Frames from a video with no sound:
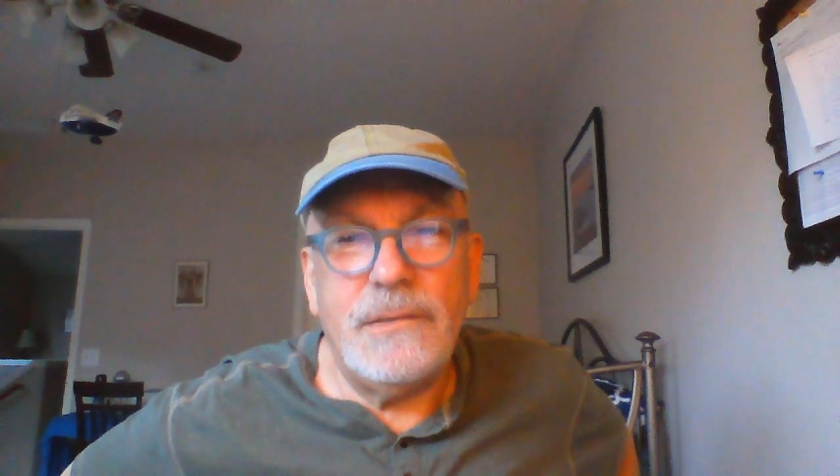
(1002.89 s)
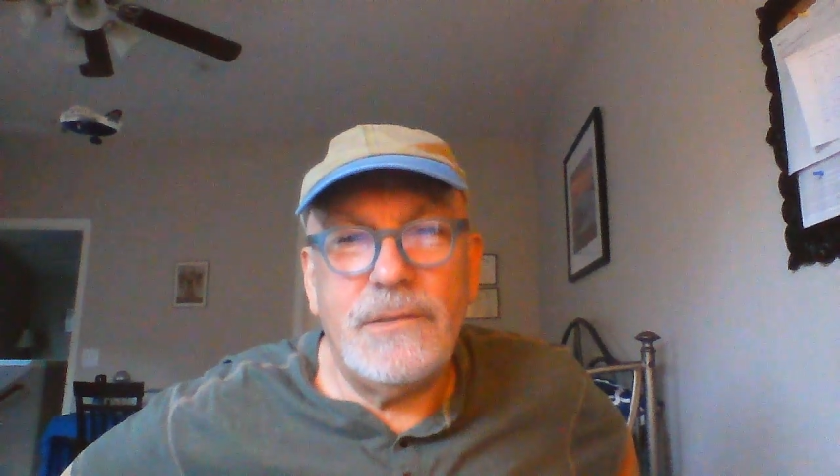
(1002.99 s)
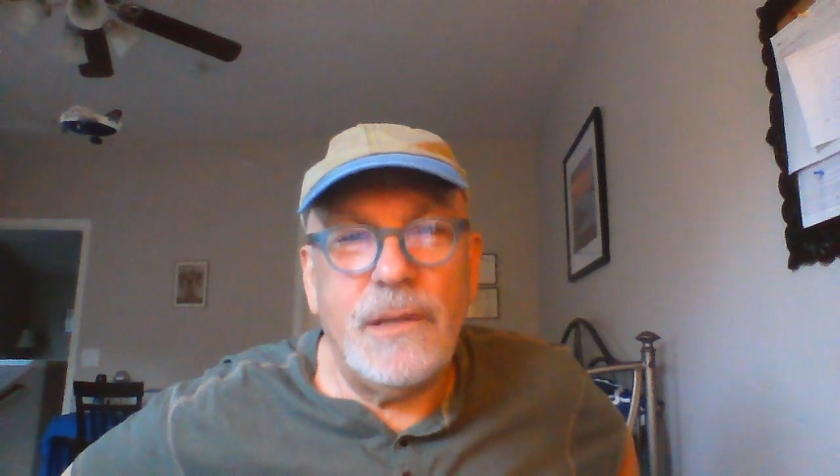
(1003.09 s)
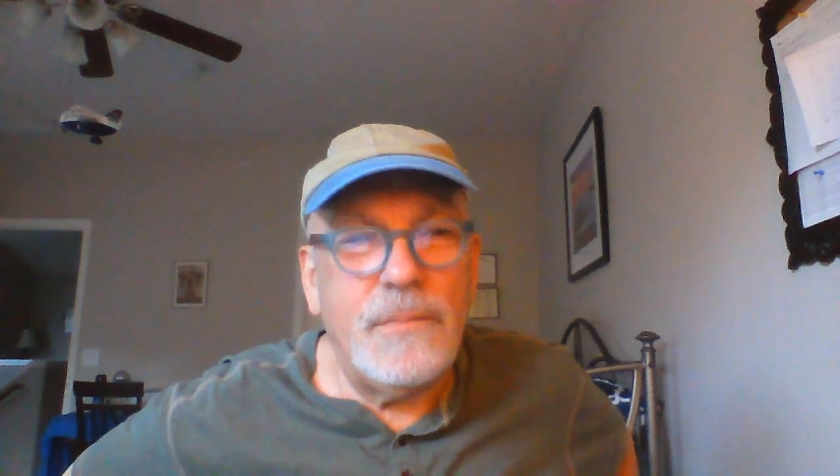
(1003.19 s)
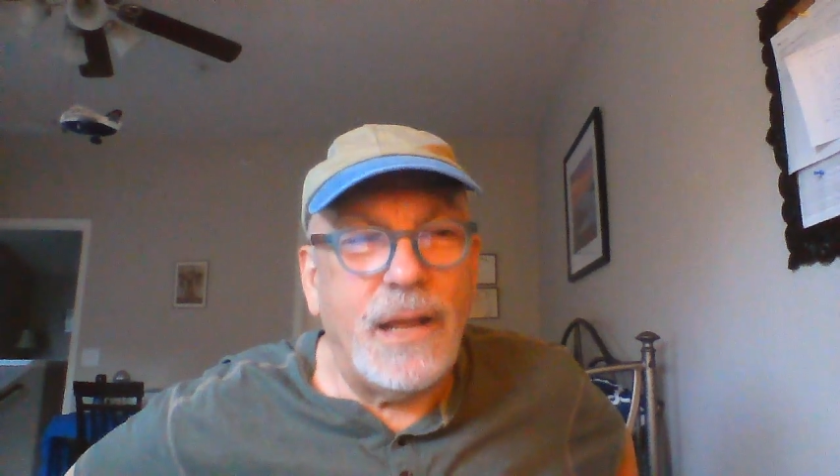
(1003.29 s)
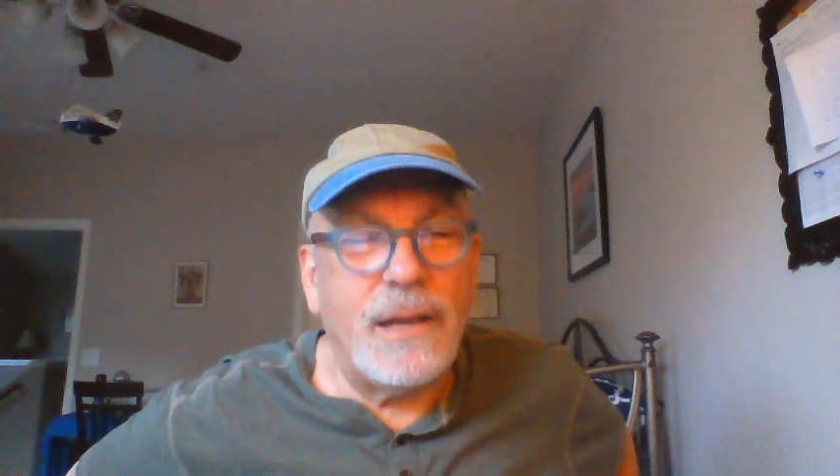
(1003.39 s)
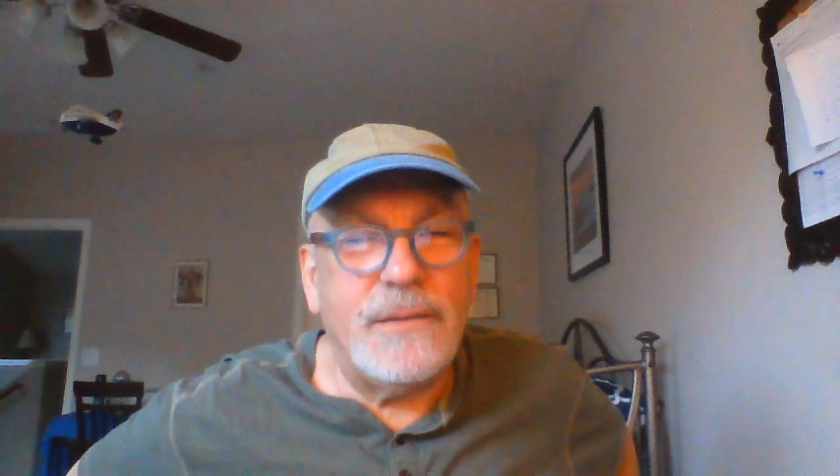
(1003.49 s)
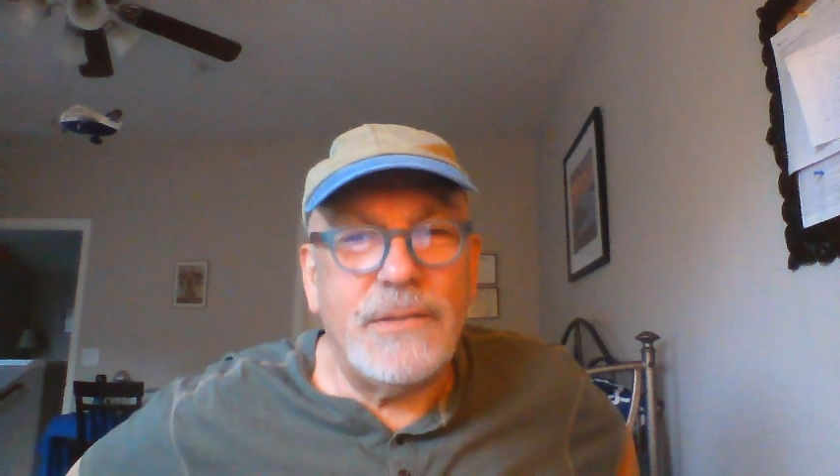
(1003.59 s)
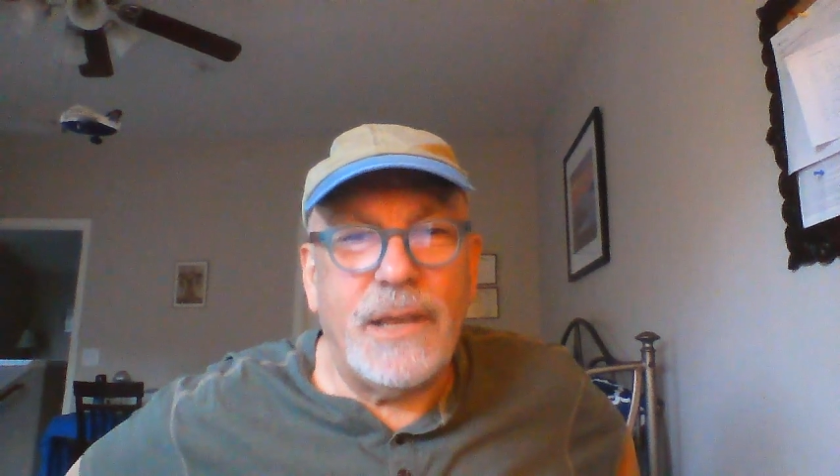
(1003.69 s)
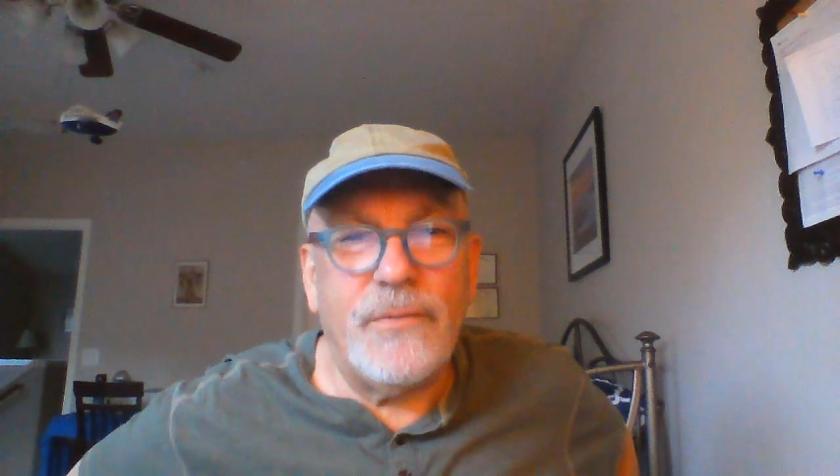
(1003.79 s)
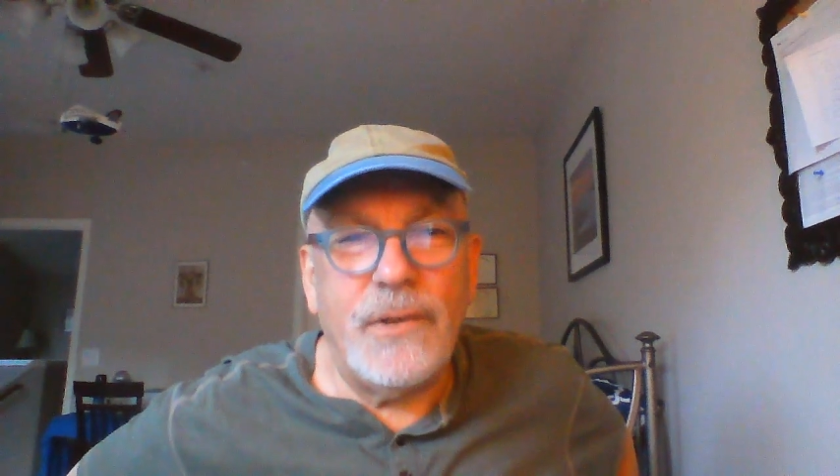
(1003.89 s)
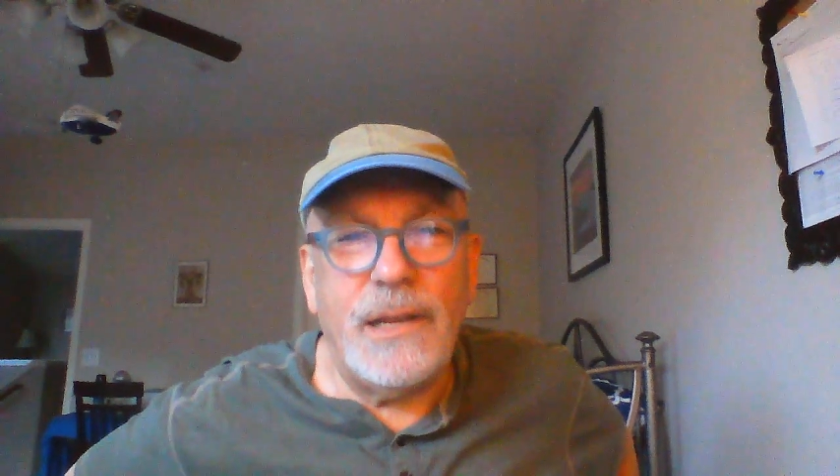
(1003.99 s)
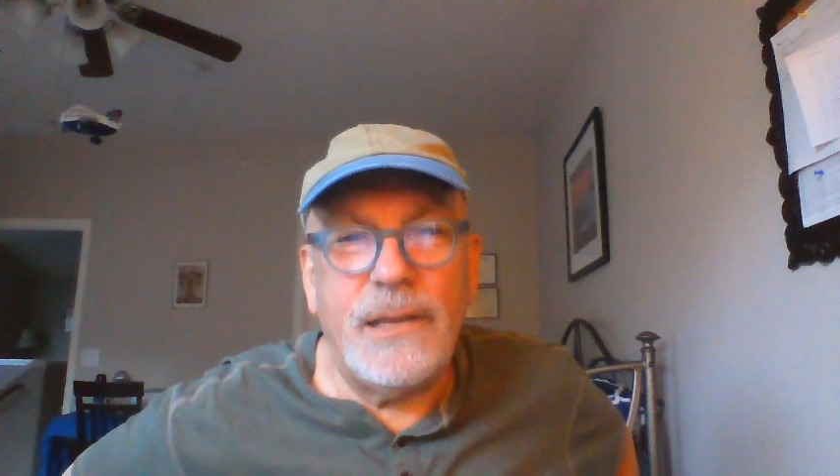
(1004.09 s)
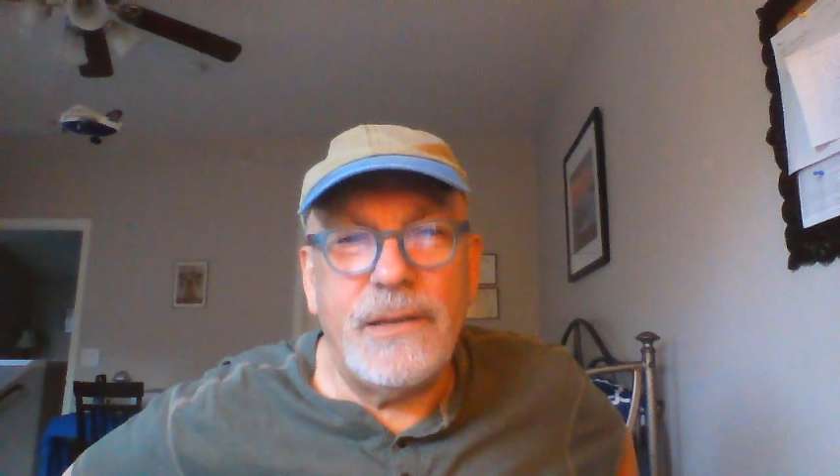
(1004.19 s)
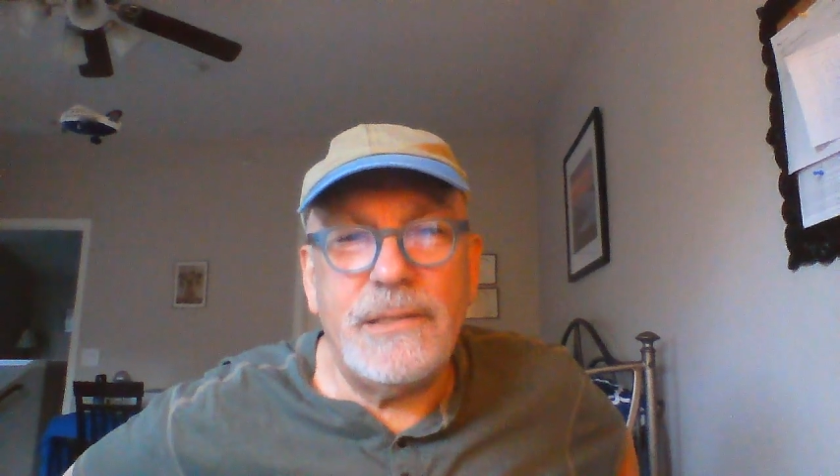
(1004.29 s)
Some doctors have
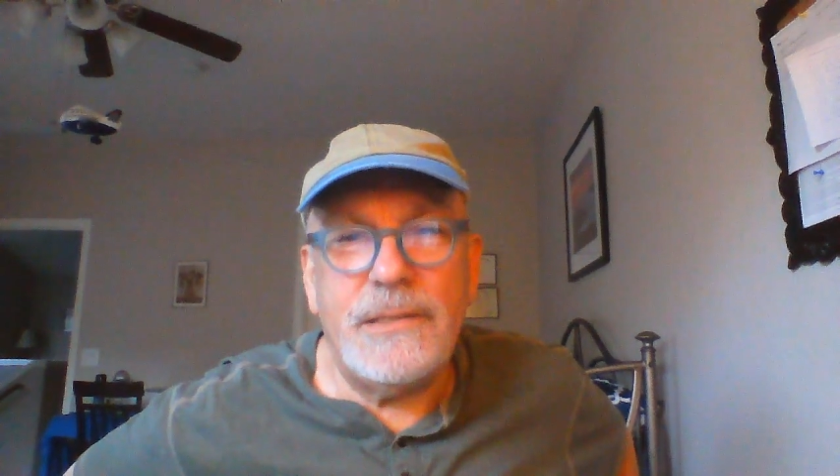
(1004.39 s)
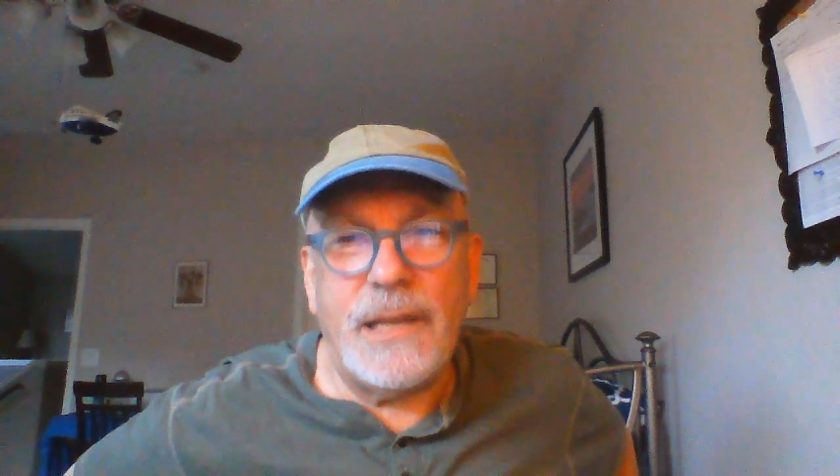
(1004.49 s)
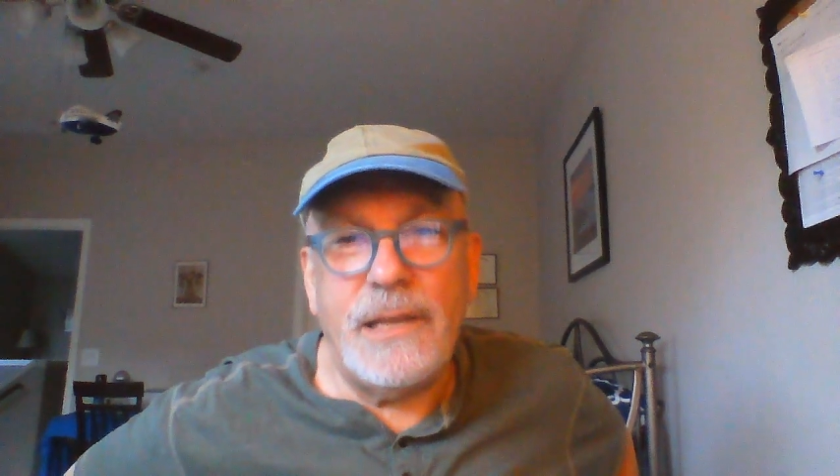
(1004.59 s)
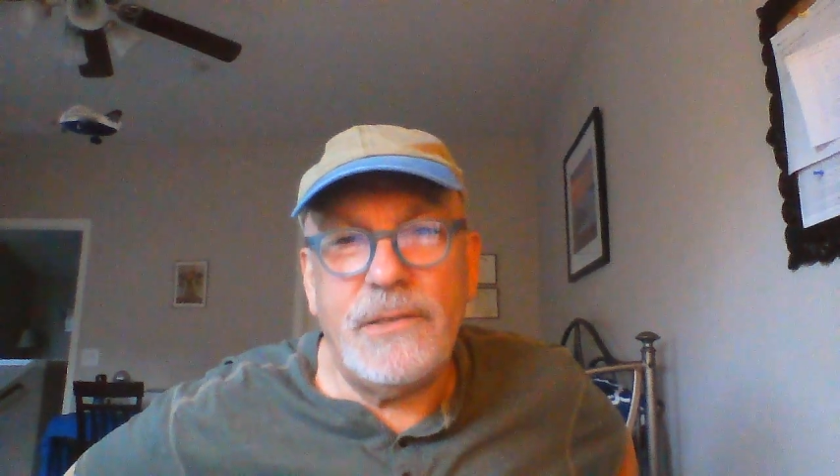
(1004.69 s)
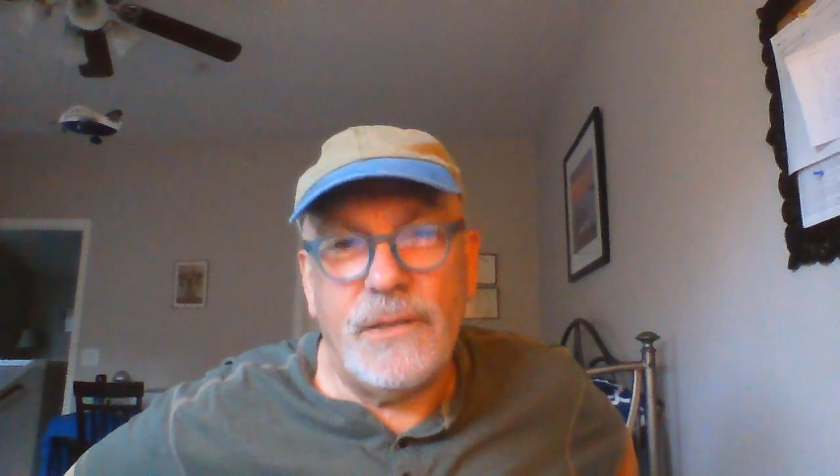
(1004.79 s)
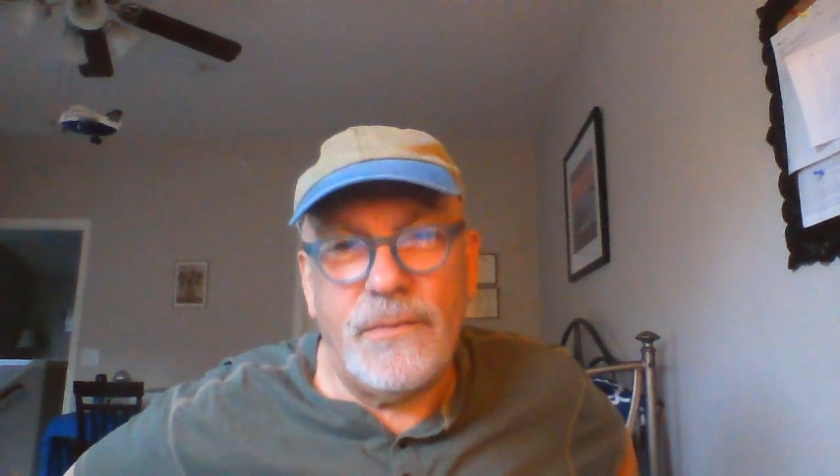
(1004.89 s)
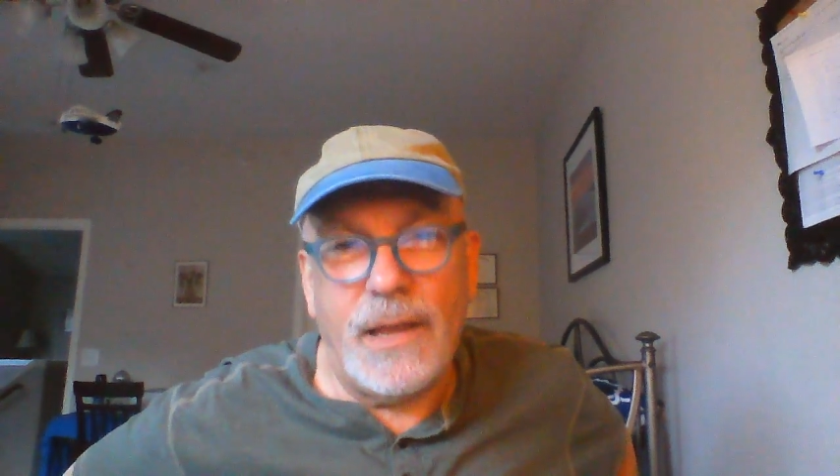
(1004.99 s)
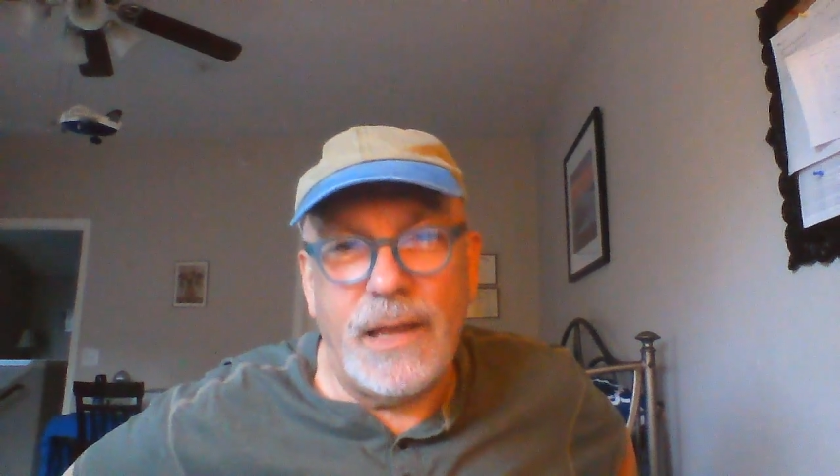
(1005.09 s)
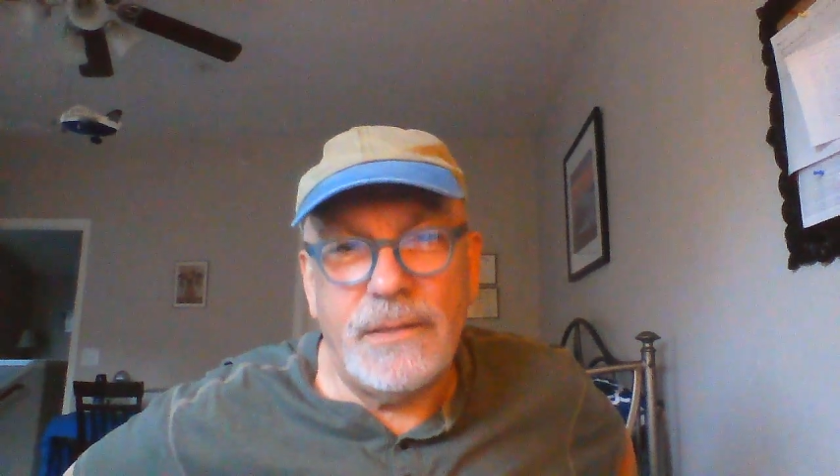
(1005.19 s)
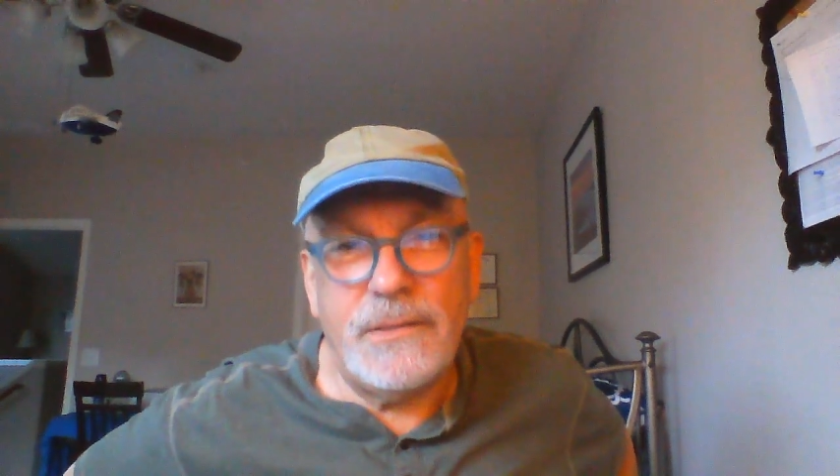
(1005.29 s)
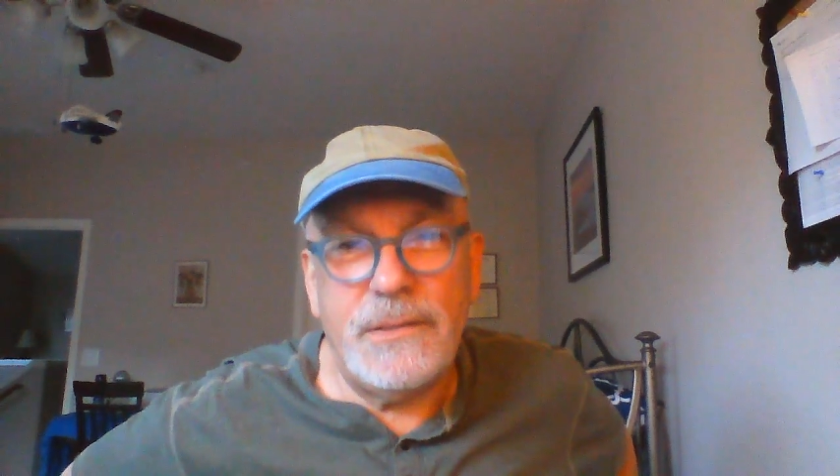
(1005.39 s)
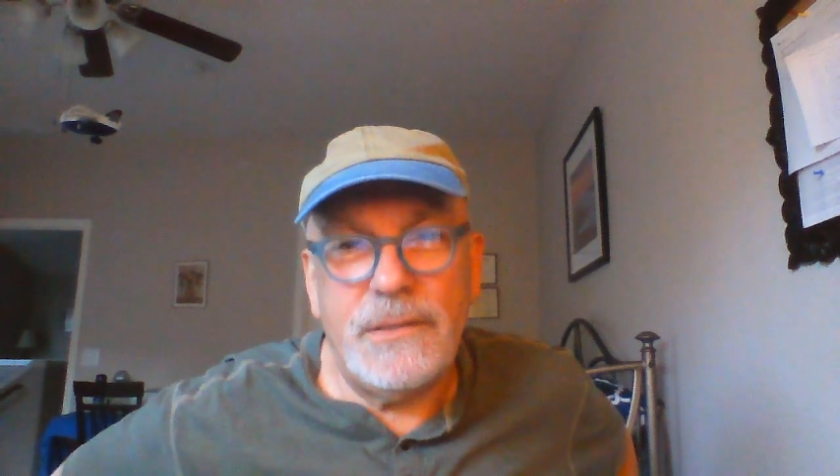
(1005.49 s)
really good sage advice,